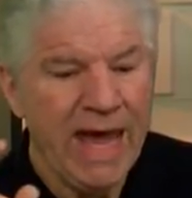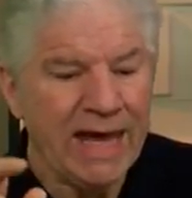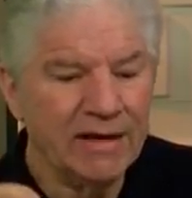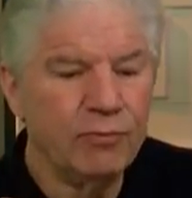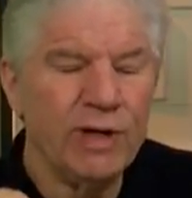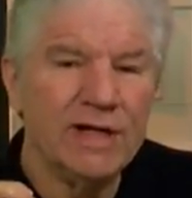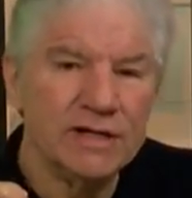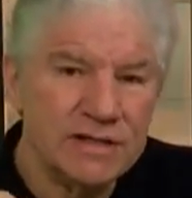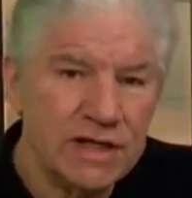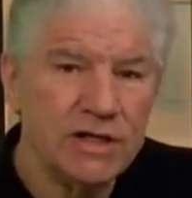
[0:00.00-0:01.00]
And if we
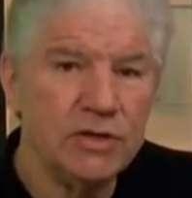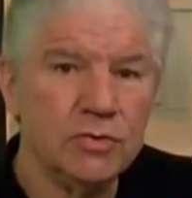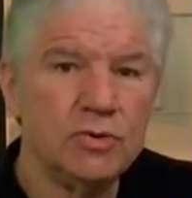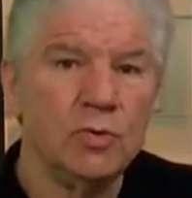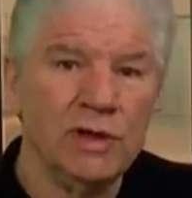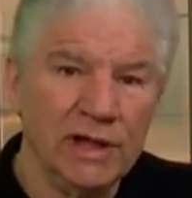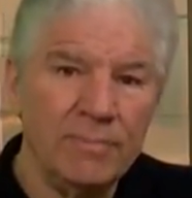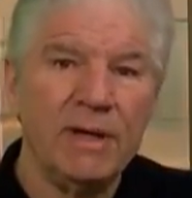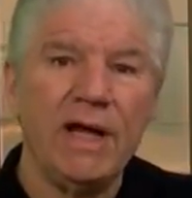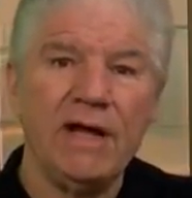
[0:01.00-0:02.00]
continue to
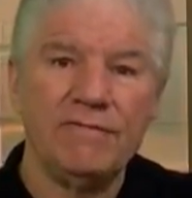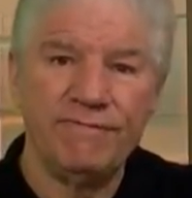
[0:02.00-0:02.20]
eliminate